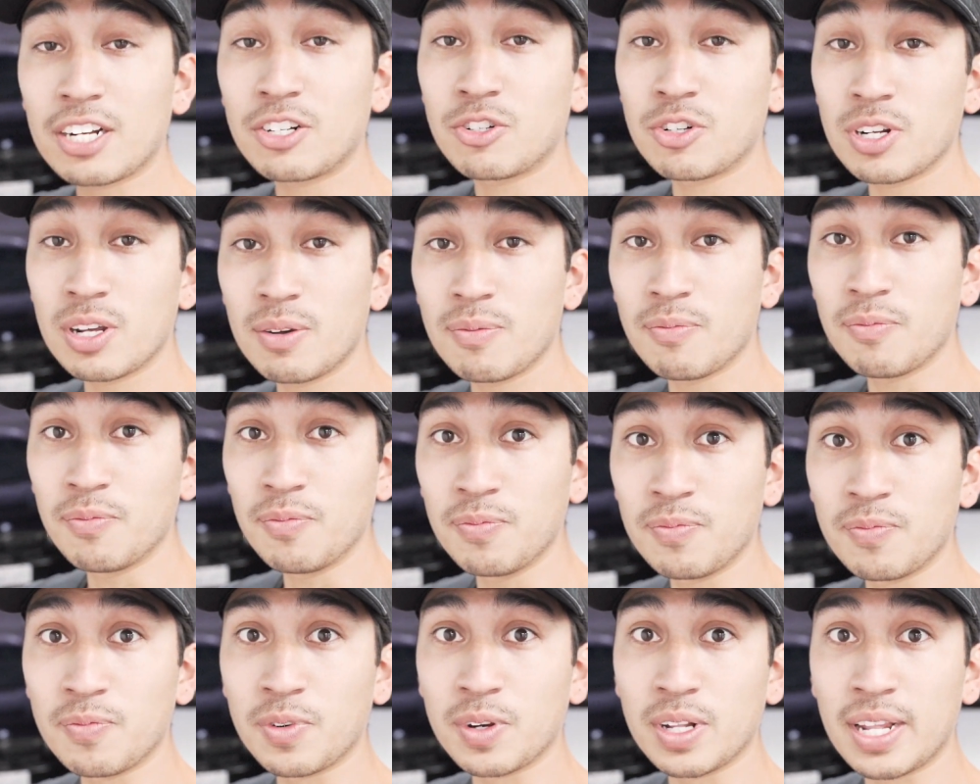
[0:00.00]
trim
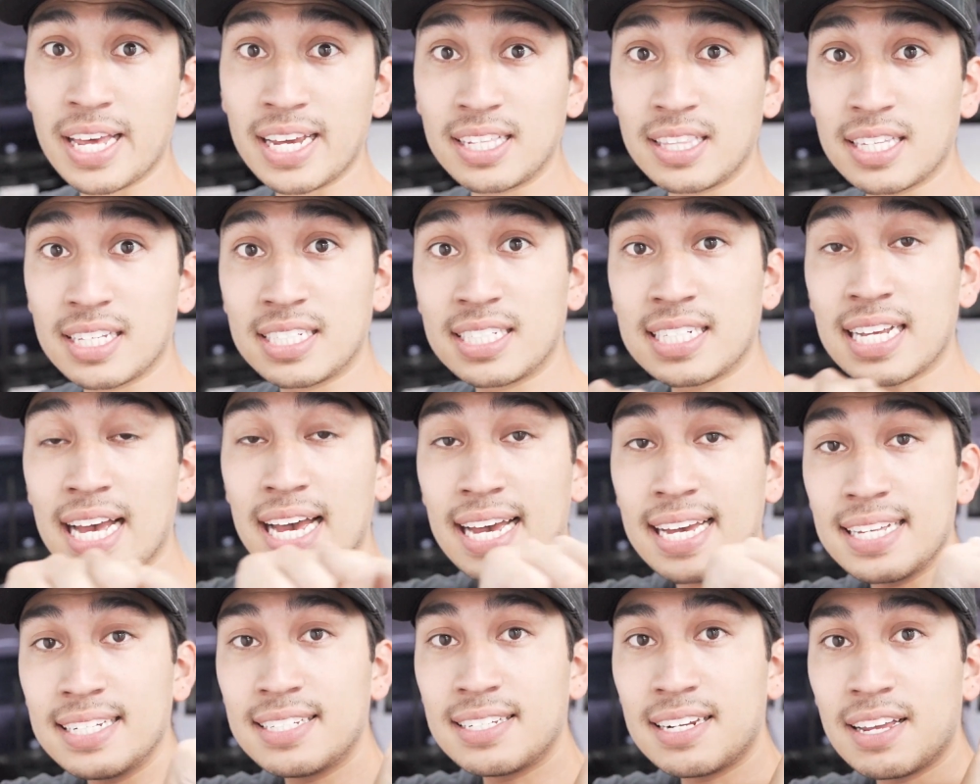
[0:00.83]
for like the
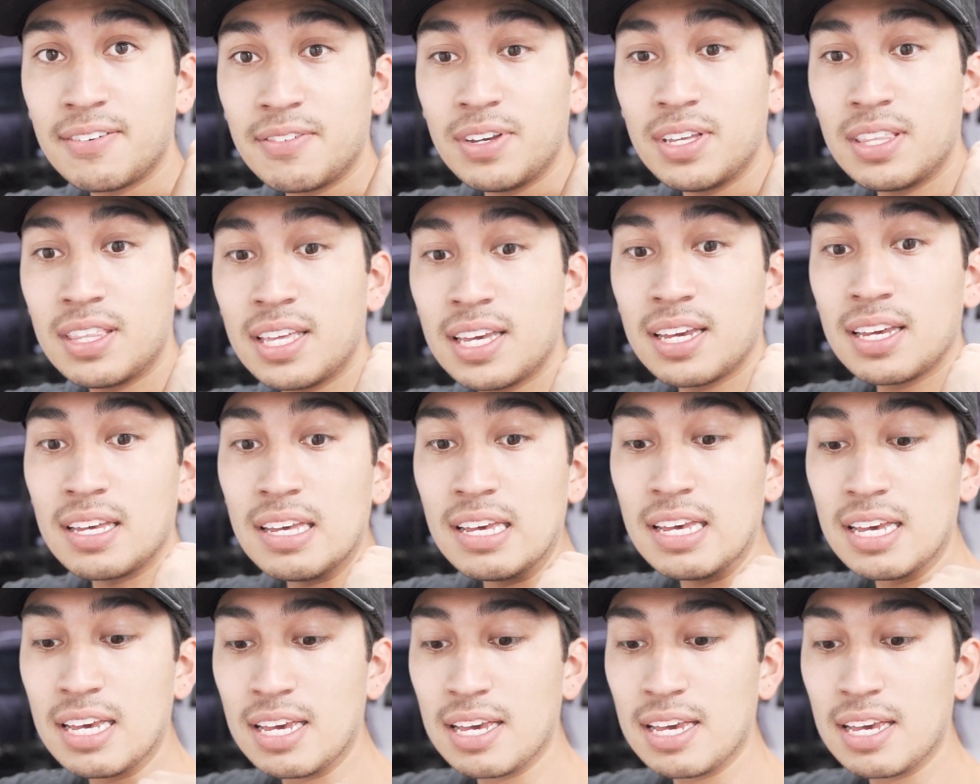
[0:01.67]
sides and everything,